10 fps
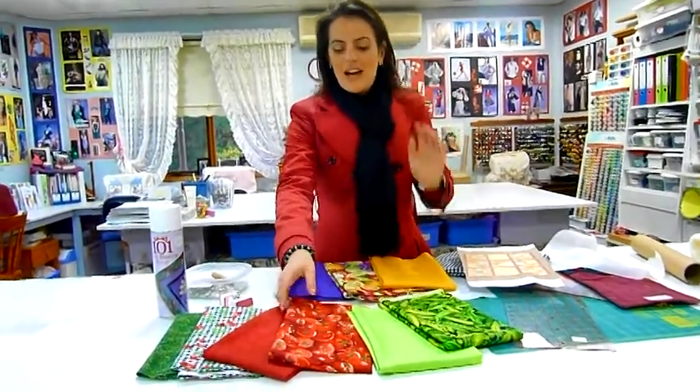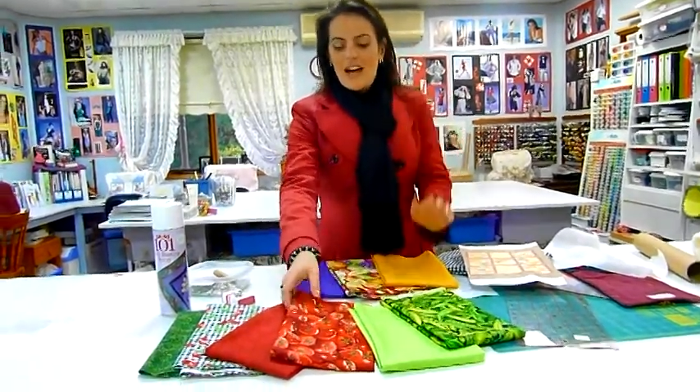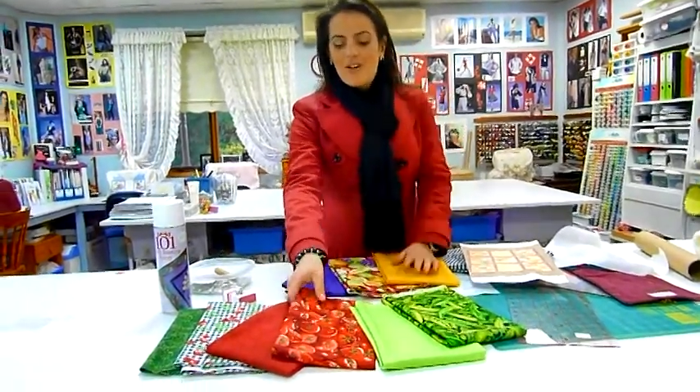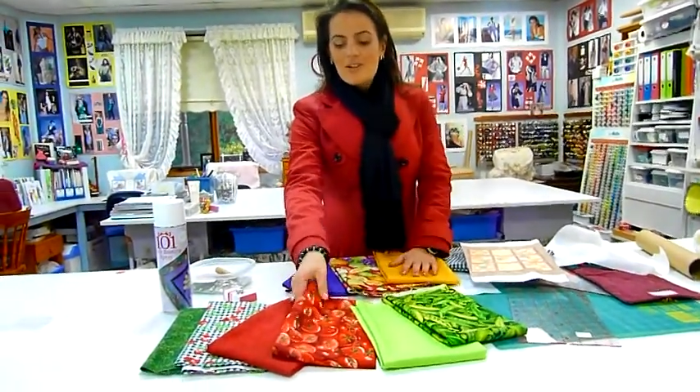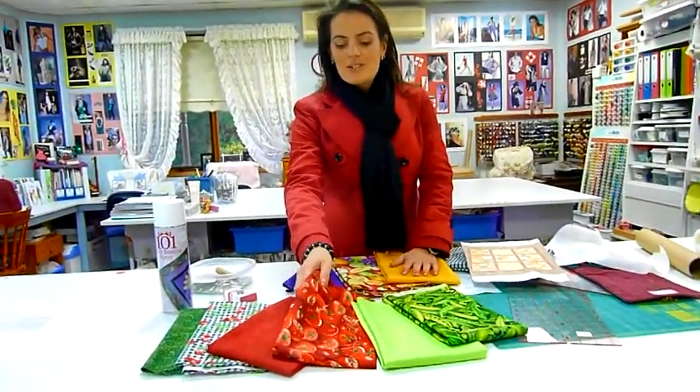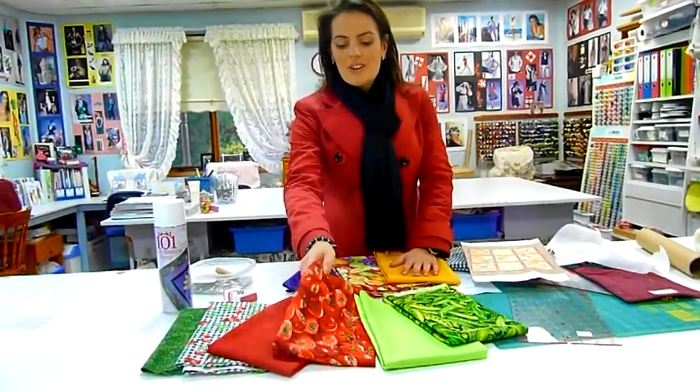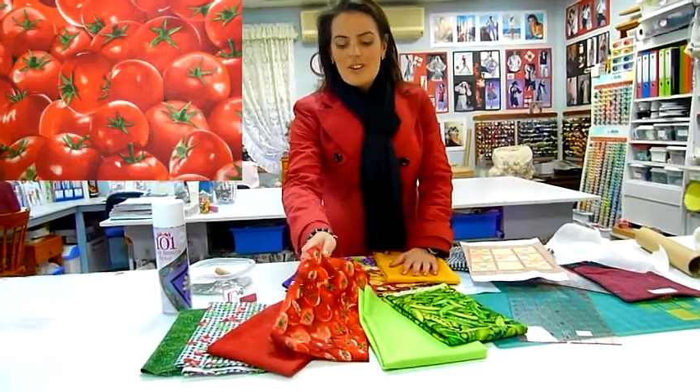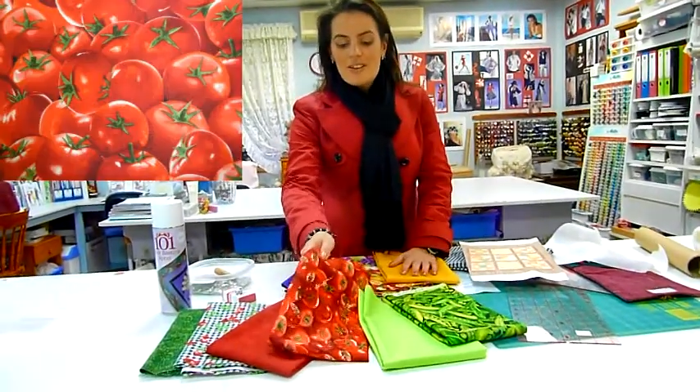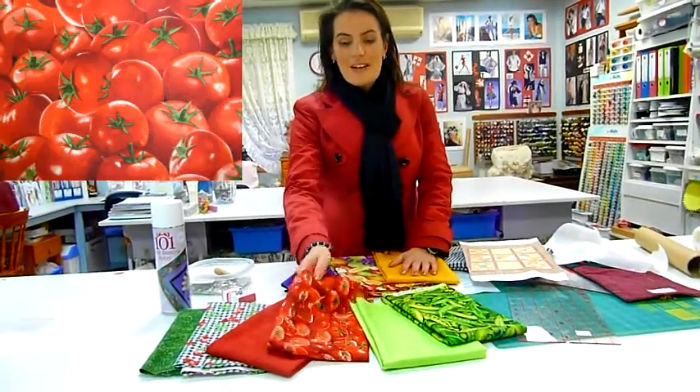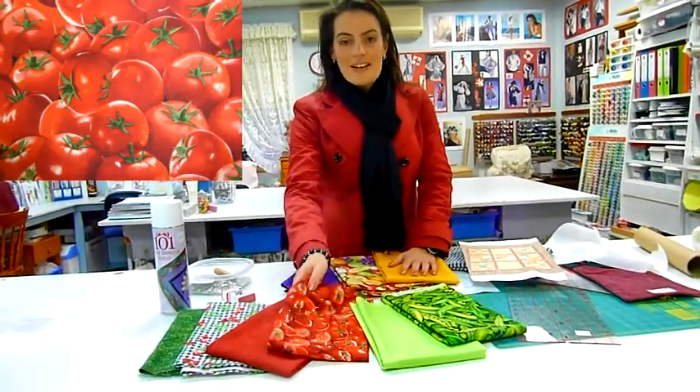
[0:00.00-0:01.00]
Also
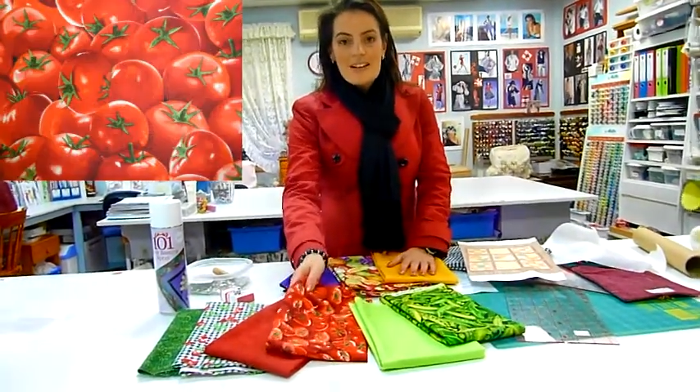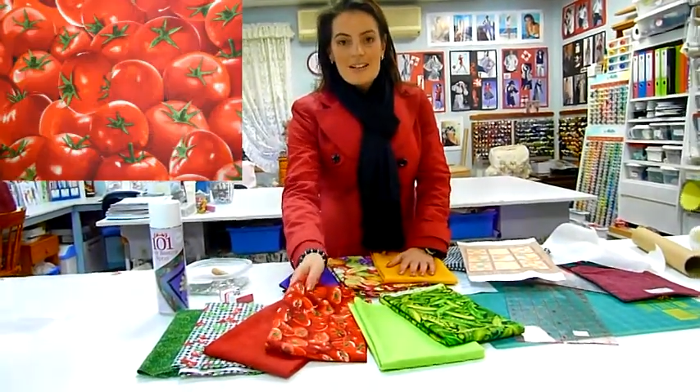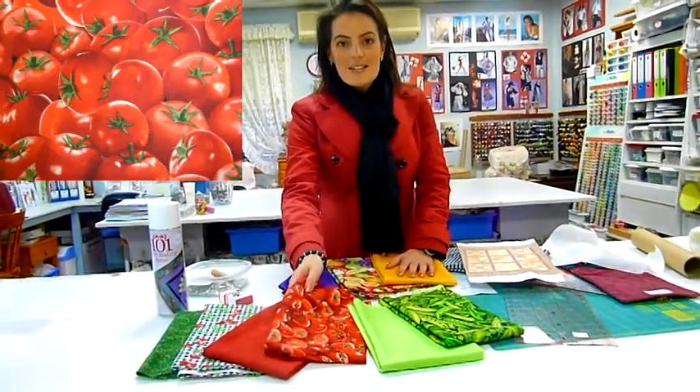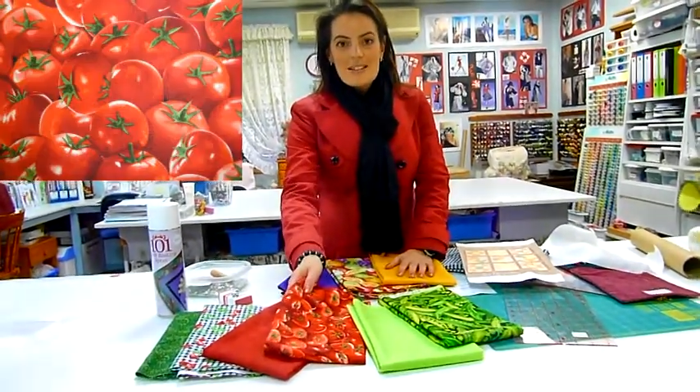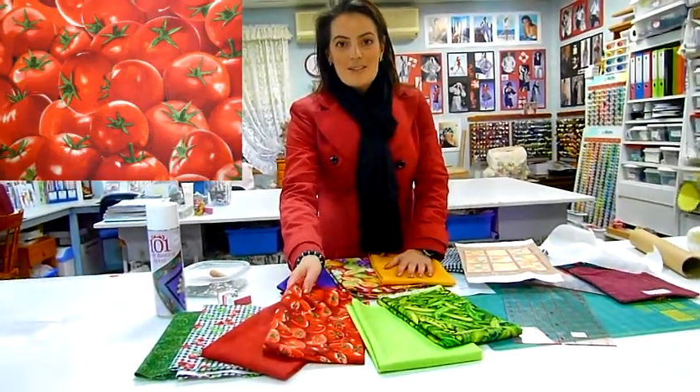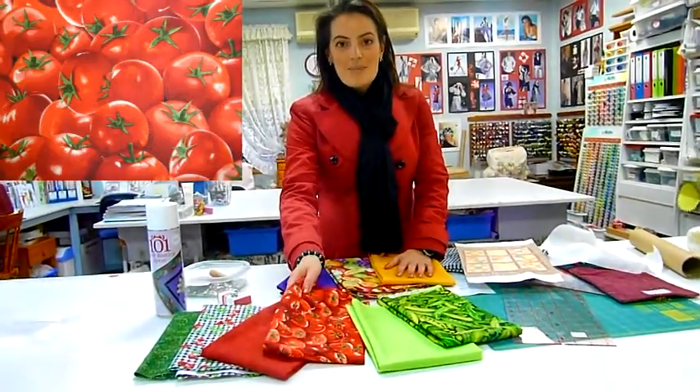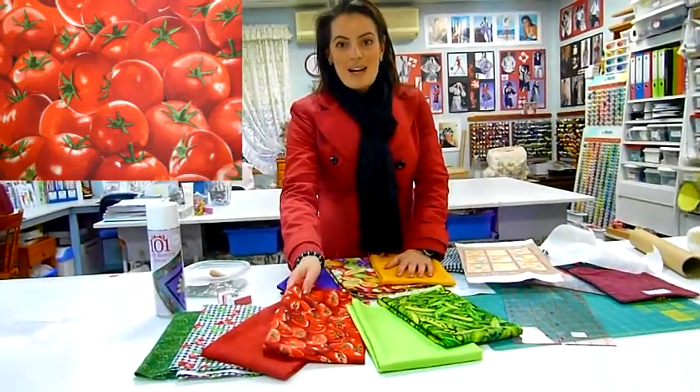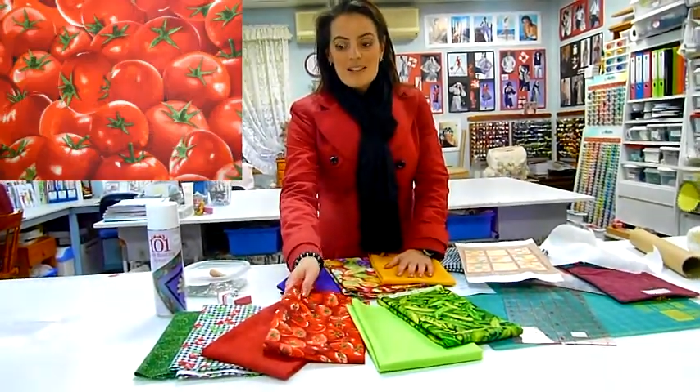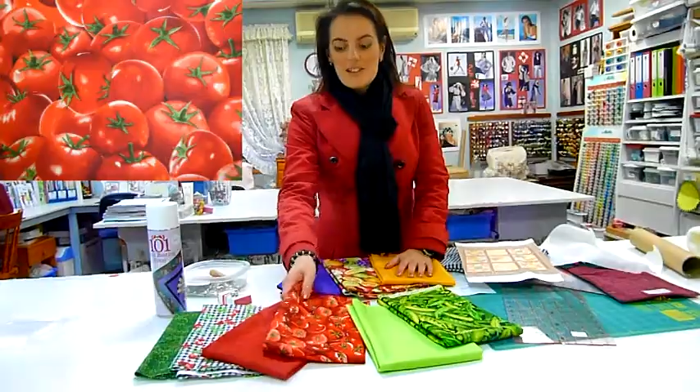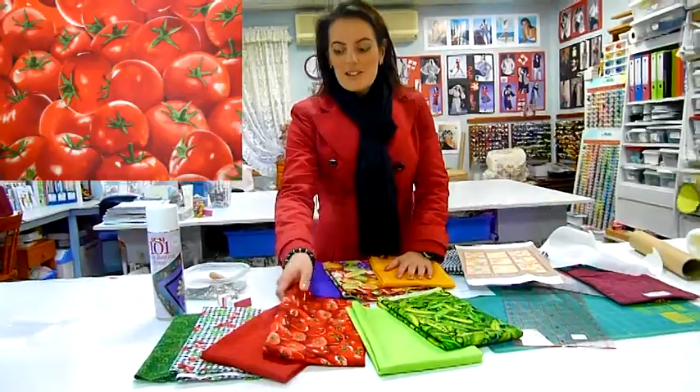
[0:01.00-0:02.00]
then the
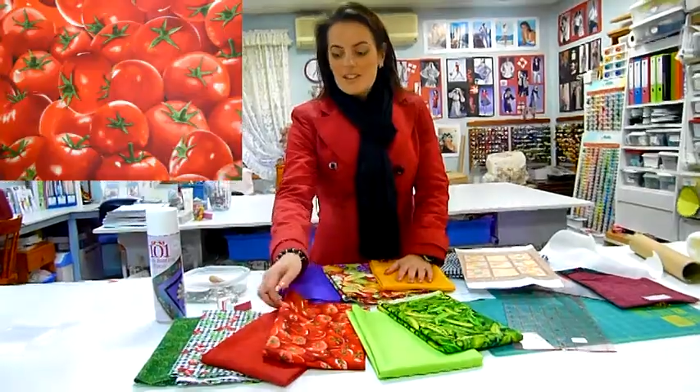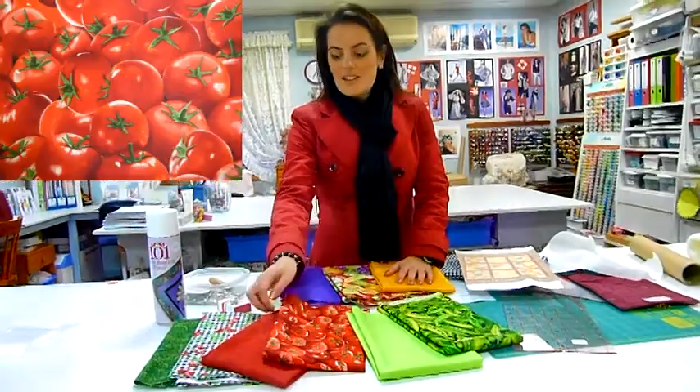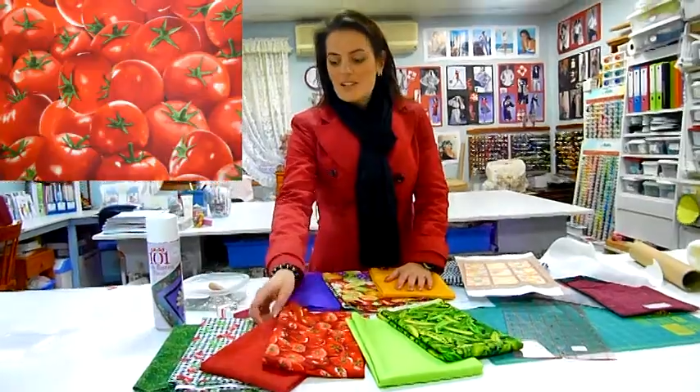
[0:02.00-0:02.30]
tomatoes,